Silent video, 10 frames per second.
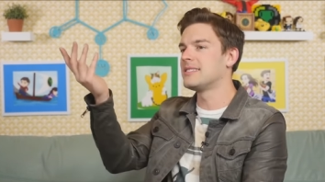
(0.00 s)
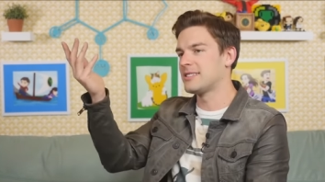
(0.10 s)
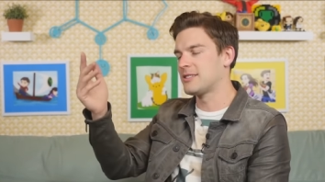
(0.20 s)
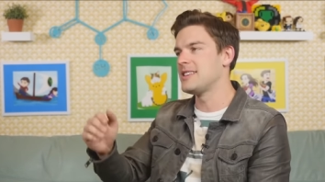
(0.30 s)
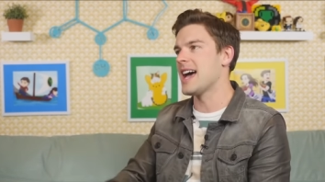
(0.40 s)

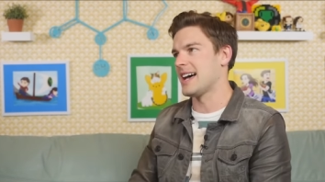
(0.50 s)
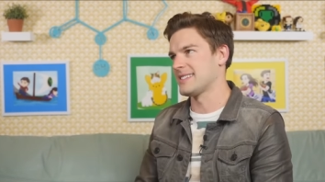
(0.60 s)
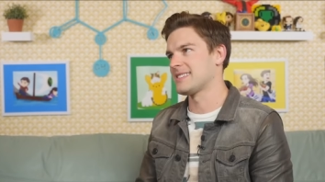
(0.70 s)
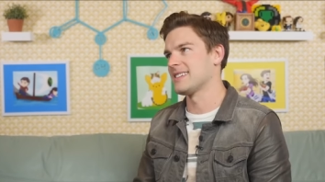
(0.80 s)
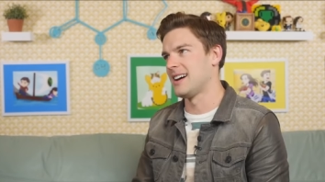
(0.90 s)

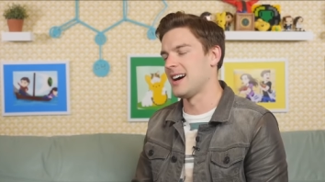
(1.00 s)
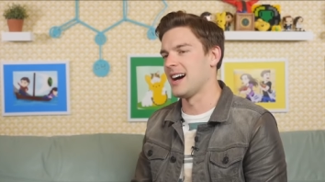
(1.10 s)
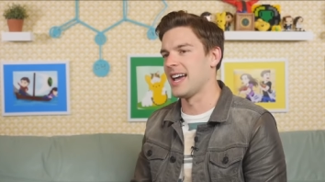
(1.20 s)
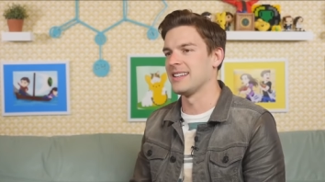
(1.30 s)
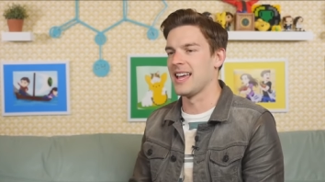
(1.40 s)
Yes. Uh huh.
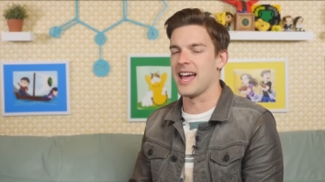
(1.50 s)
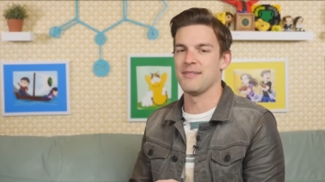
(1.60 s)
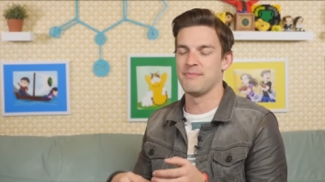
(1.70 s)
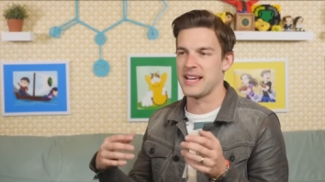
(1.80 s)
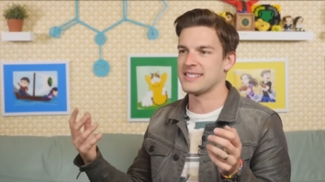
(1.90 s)
and
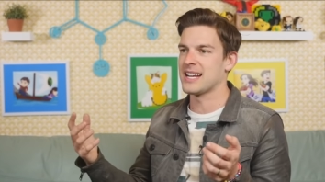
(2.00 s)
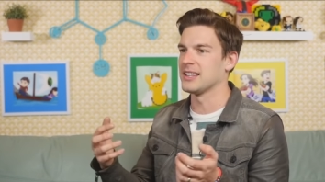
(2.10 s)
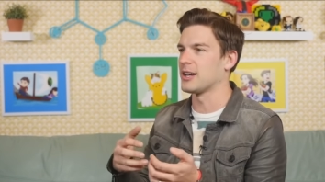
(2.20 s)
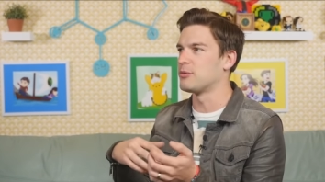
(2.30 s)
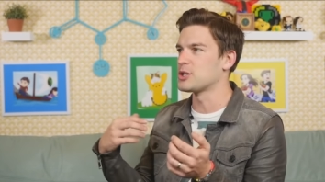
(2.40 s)
and based on
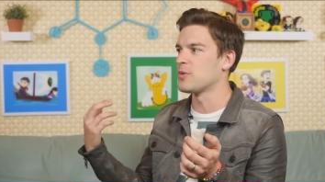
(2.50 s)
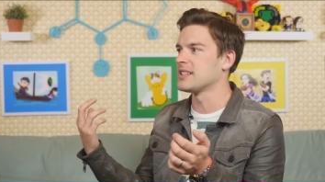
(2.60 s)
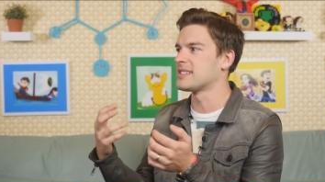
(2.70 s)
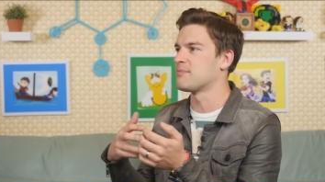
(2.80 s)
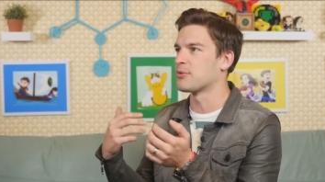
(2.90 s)
like which
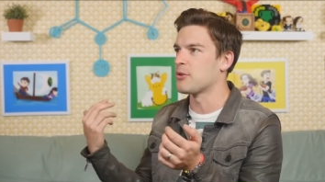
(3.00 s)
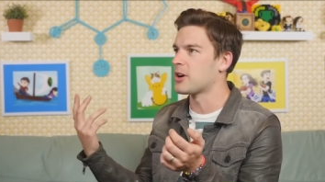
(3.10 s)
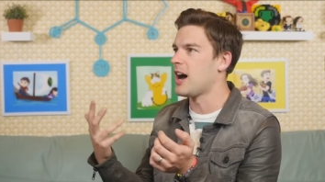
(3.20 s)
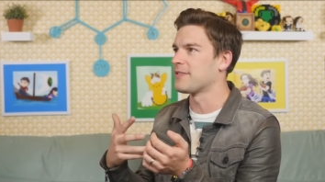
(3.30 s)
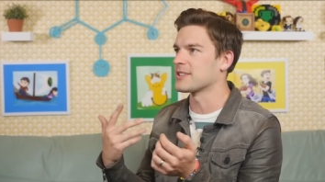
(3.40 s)
ones broke
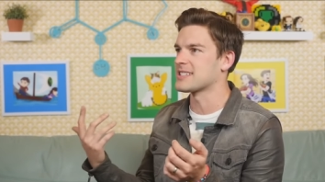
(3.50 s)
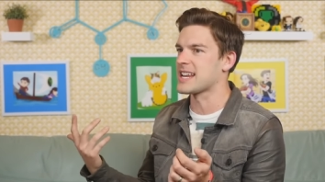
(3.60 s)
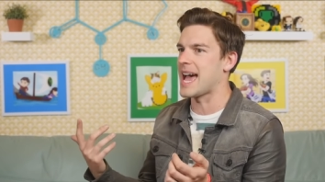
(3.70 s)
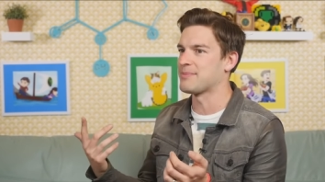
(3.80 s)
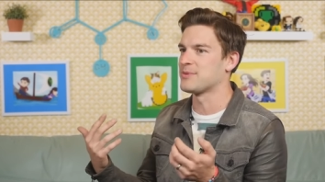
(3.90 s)
off or oh,
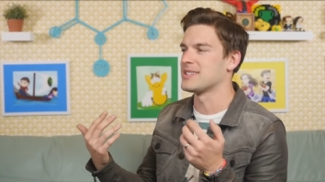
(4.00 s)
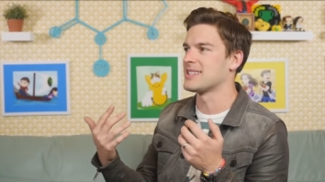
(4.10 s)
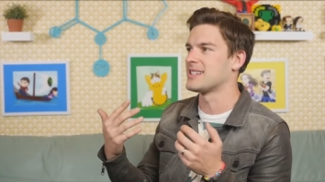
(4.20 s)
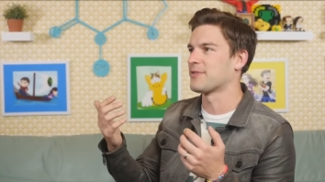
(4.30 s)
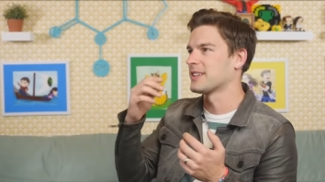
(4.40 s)
snapped yeah. was the
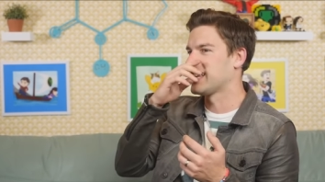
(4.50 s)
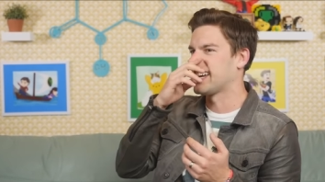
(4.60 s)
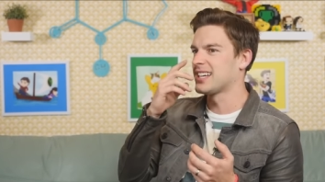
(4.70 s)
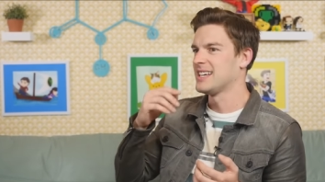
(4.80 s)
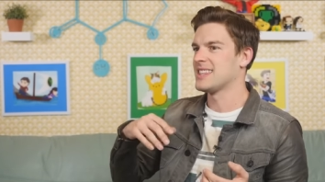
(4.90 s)
different
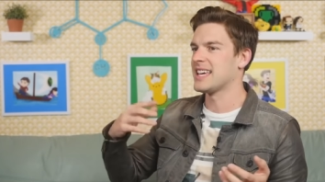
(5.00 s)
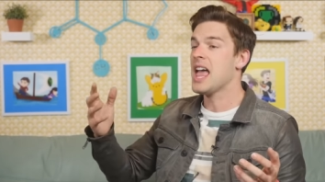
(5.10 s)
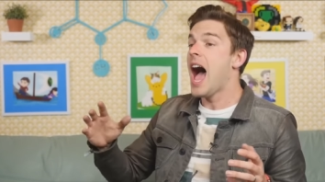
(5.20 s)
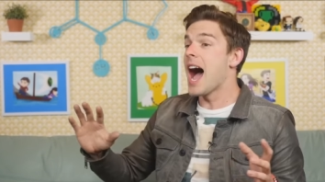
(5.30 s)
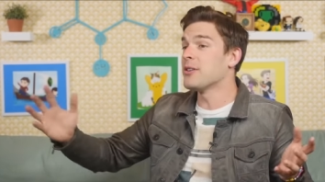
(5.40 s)
like thing.
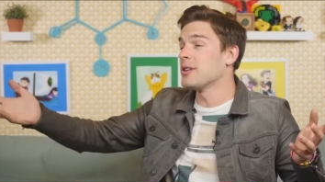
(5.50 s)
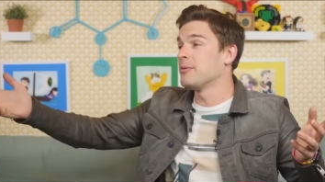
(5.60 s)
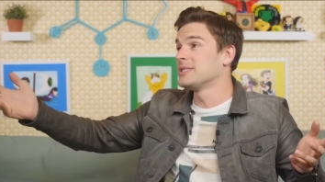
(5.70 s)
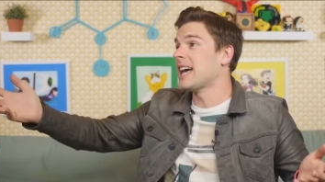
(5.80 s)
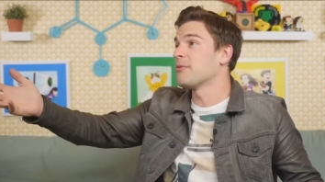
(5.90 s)
I don't know.
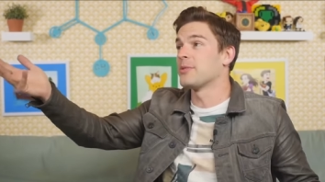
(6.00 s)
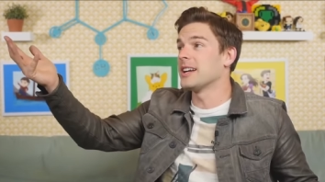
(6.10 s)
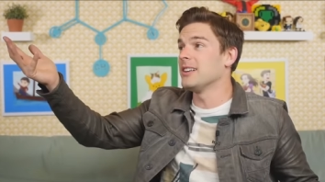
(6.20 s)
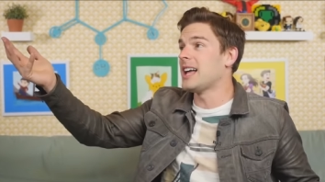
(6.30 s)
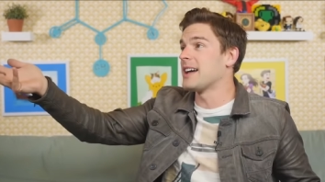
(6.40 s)
Was that
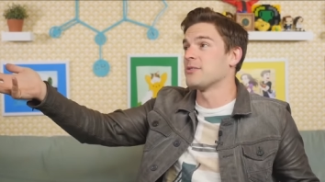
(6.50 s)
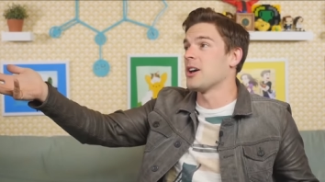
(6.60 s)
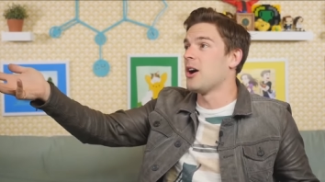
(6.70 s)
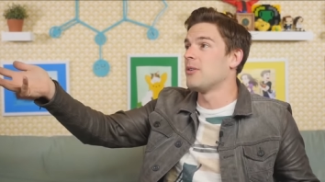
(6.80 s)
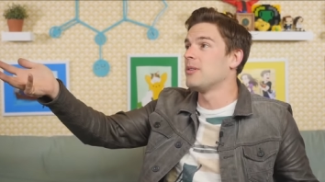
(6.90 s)
real? I don't
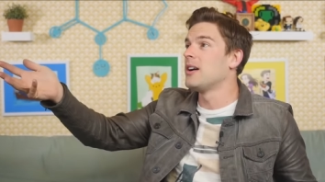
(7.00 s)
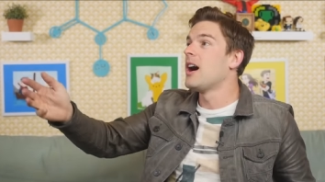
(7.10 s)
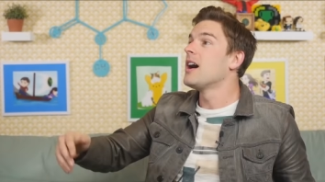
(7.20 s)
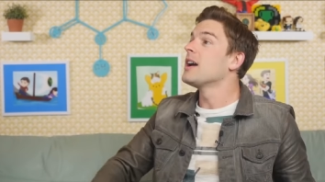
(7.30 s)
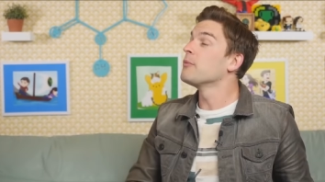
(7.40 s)
know. That
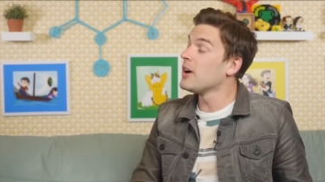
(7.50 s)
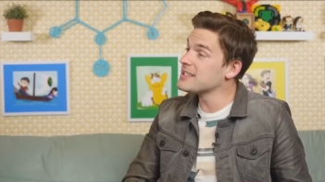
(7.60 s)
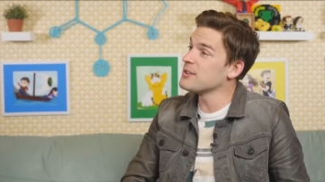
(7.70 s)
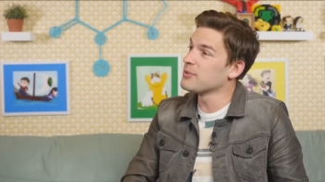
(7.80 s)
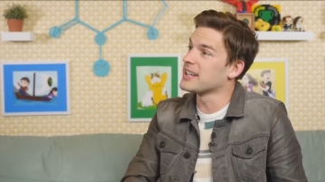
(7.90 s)
was real. Was
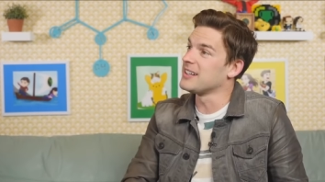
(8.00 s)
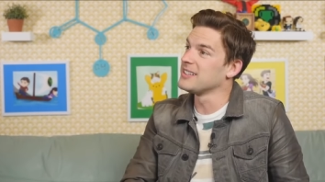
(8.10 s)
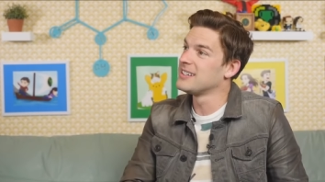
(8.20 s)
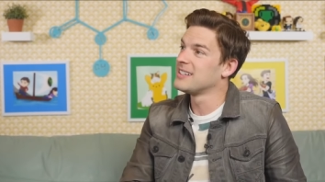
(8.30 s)
it real? Mm-hmm. Well,